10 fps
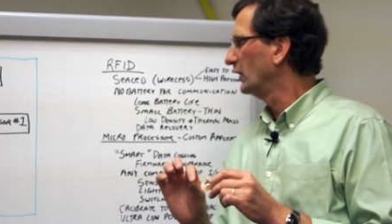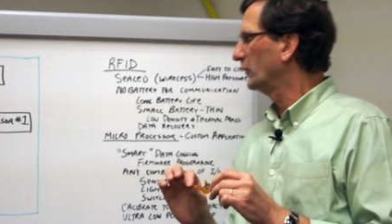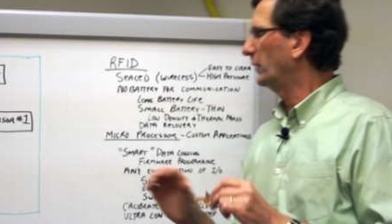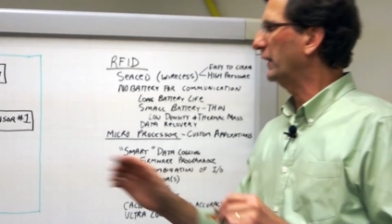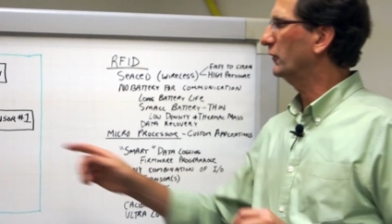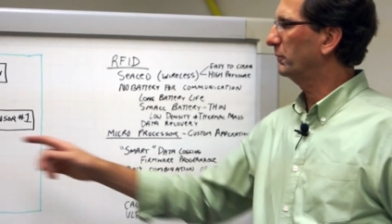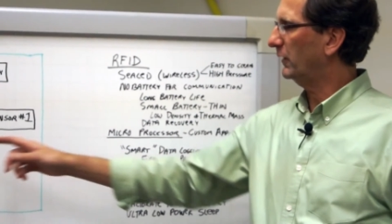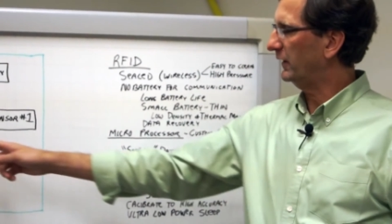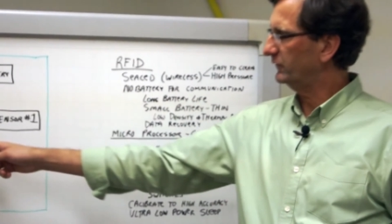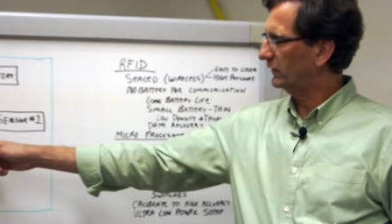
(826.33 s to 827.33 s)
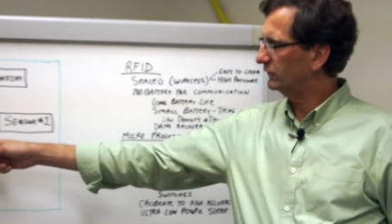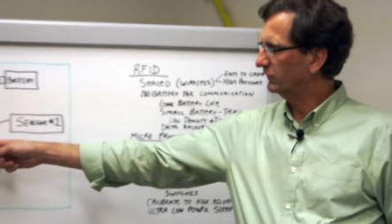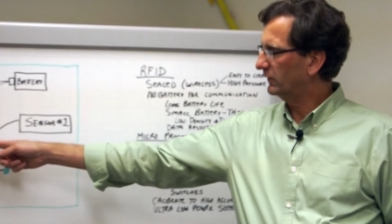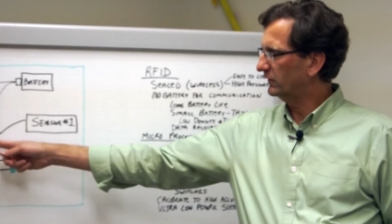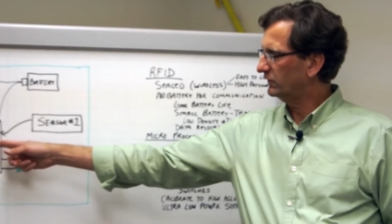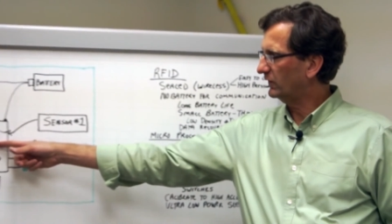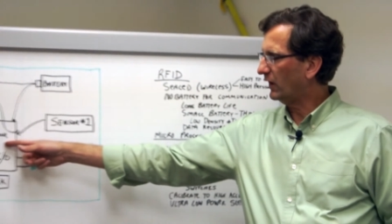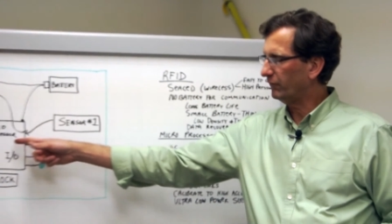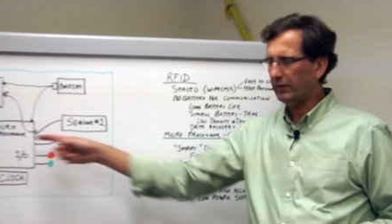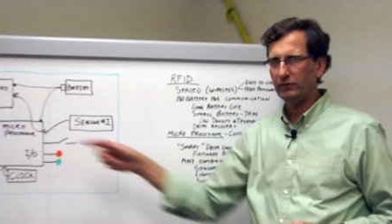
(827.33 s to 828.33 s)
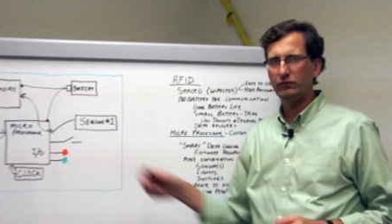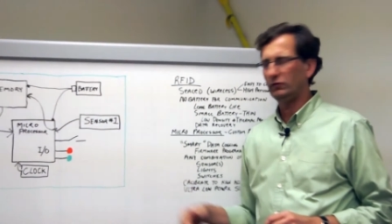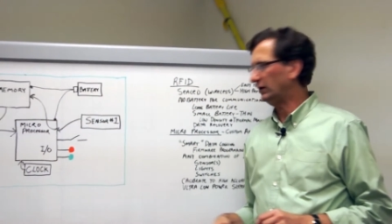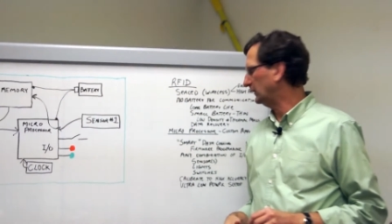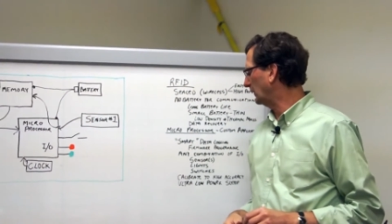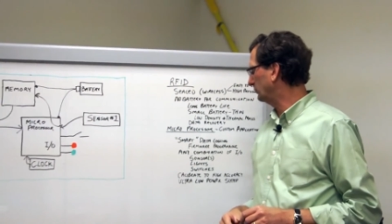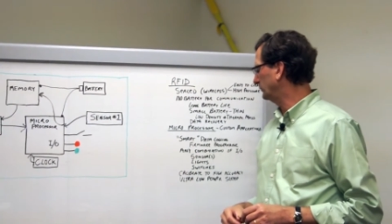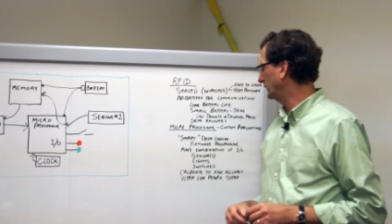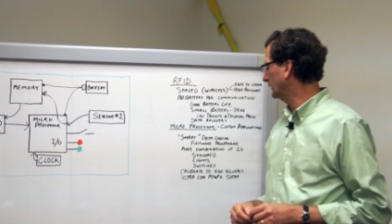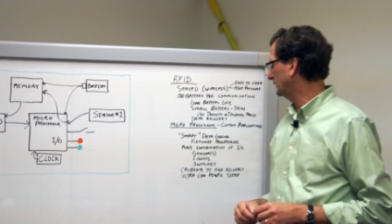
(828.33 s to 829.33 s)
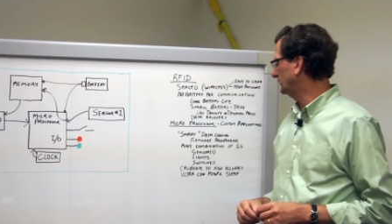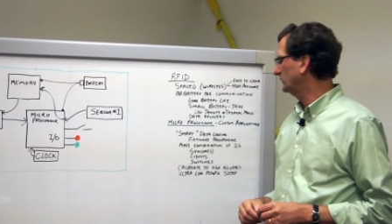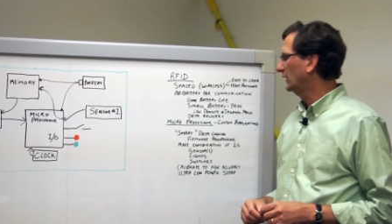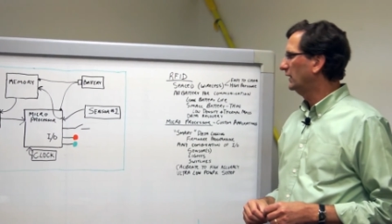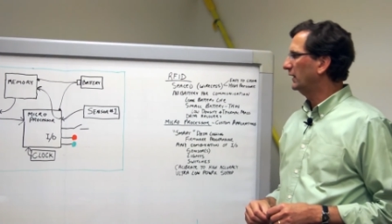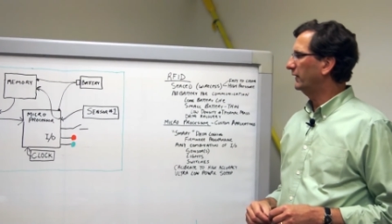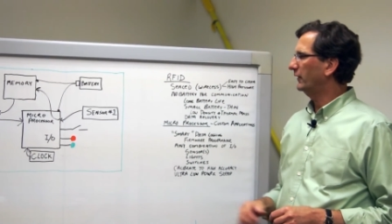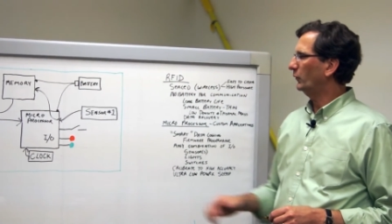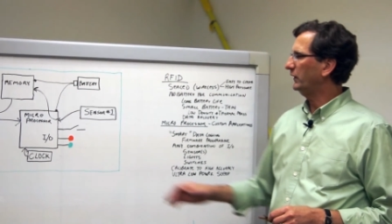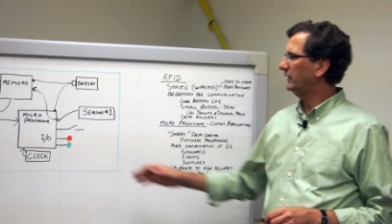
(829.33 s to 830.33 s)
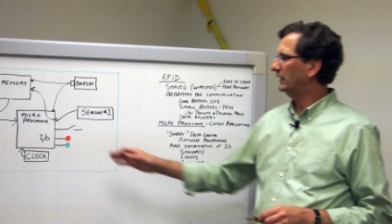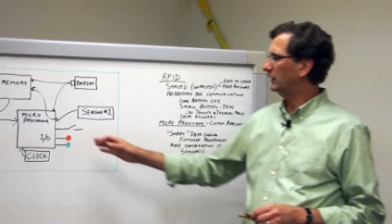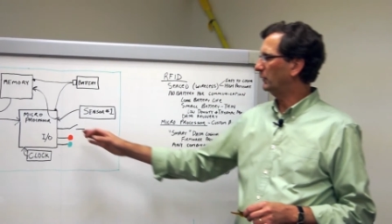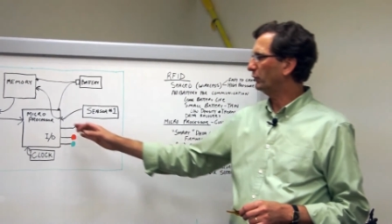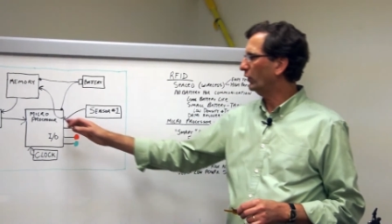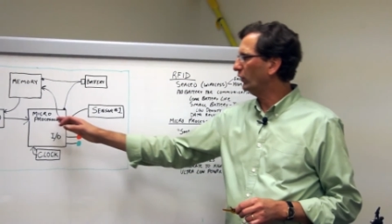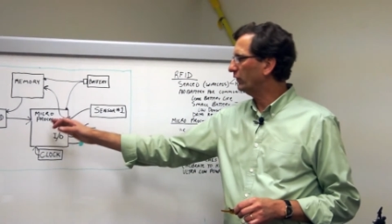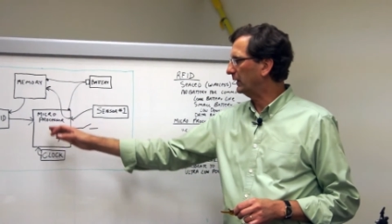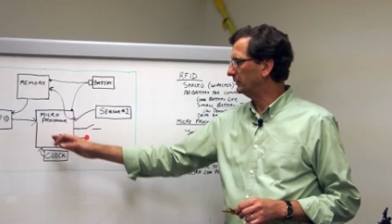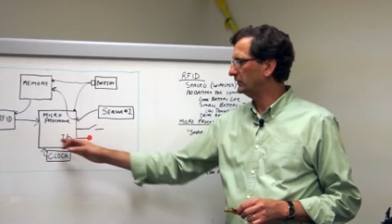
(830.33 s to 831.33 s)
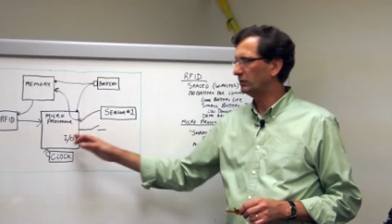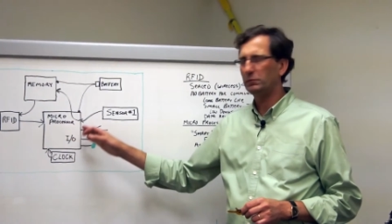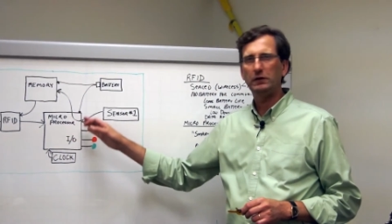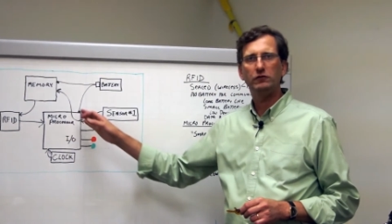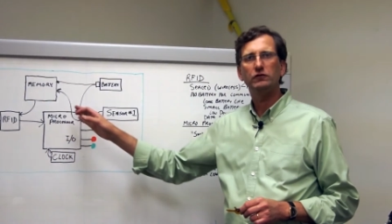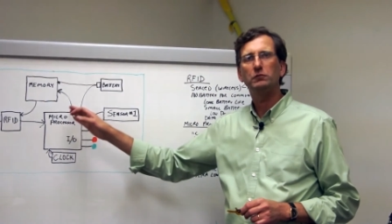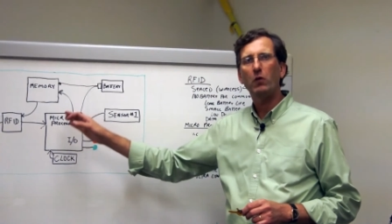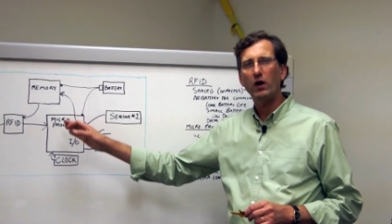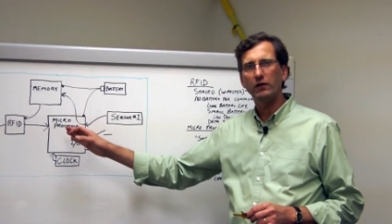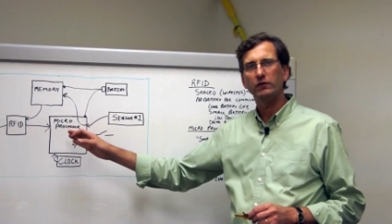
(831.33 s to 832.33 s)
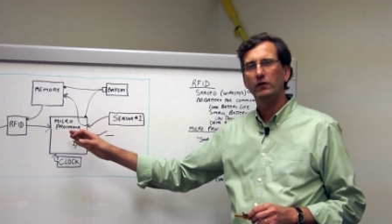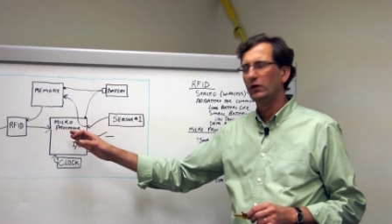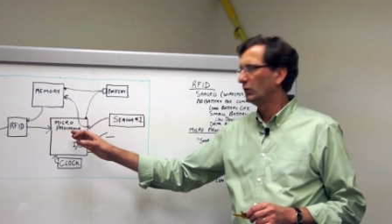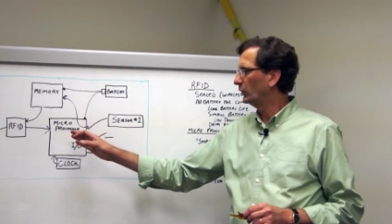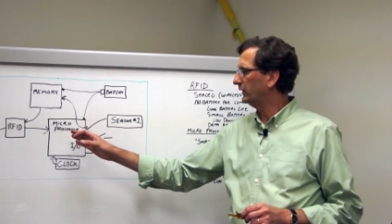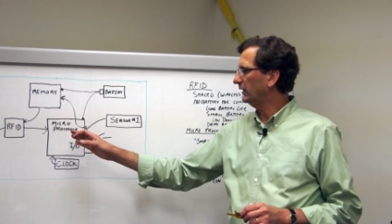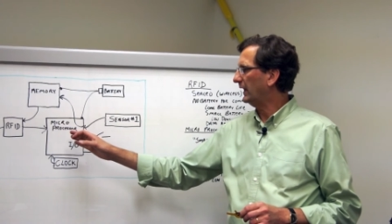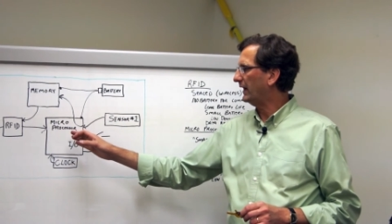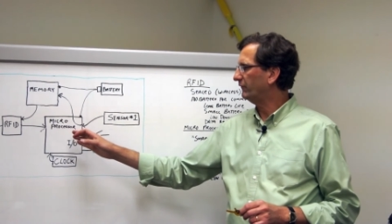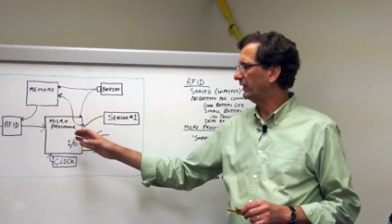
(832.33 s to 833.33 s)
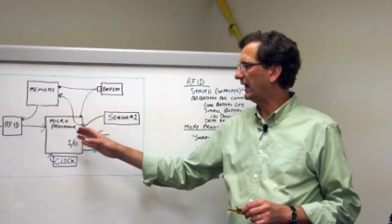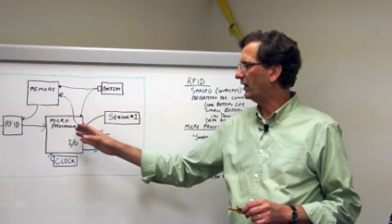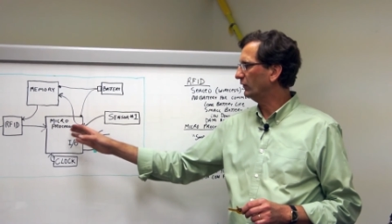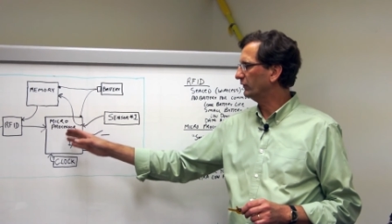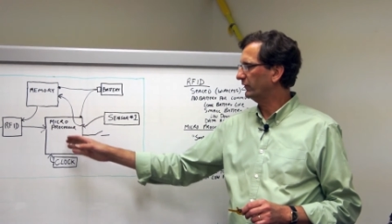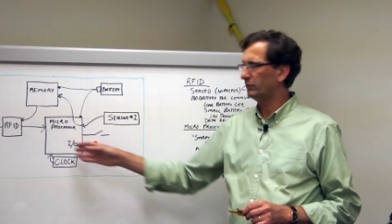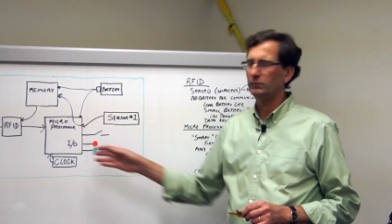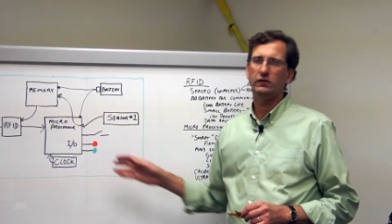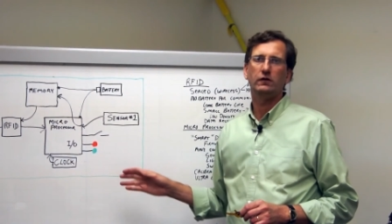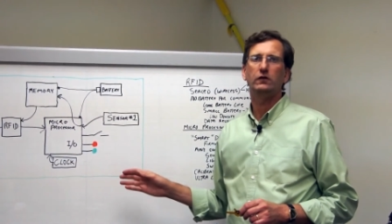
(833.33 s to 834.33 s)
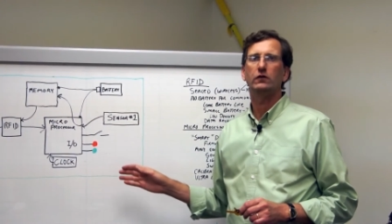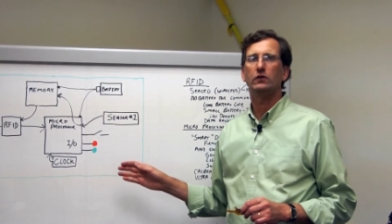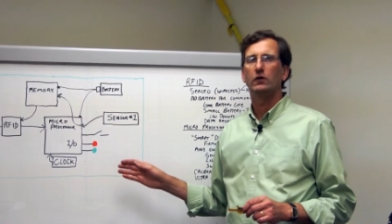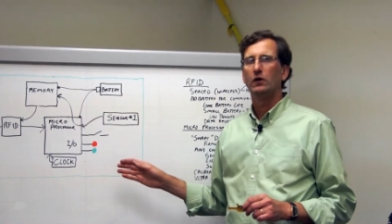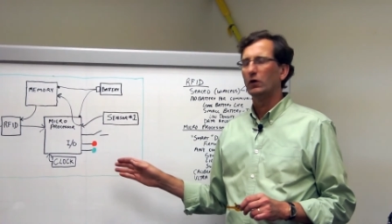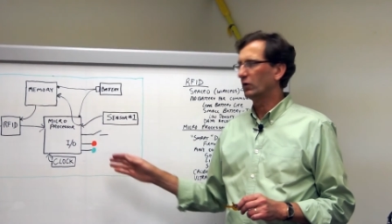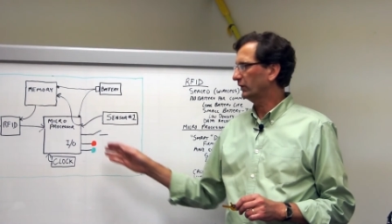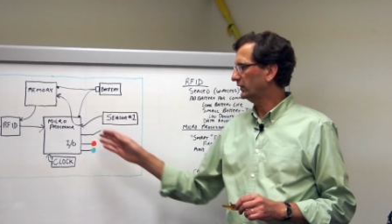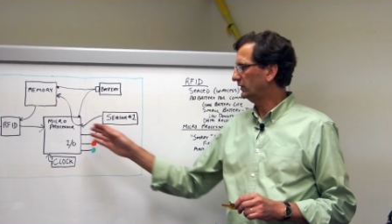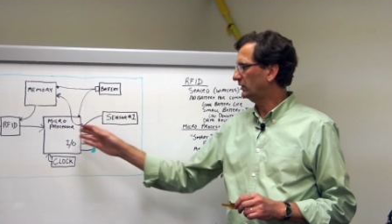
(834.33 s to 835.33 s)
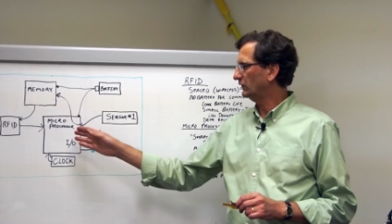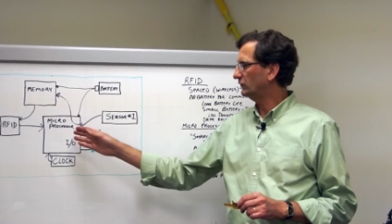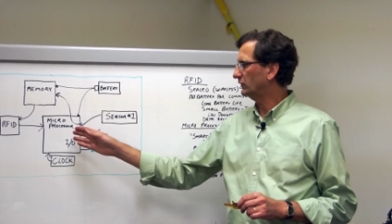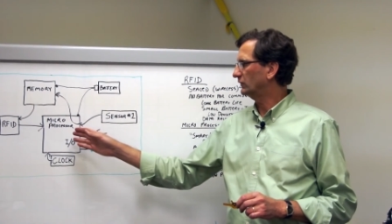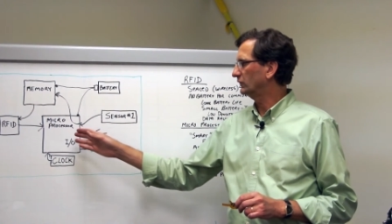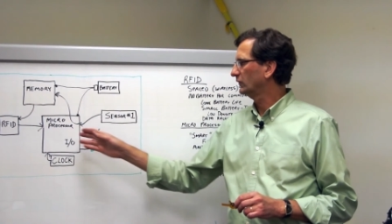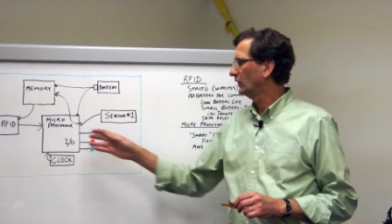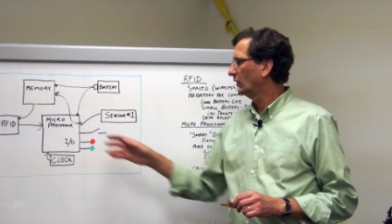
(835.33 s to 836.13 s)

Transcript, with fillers: The microprocessor in itself has unique capabilities in that we can program it to be smart. We can have algorithms in here or conditions,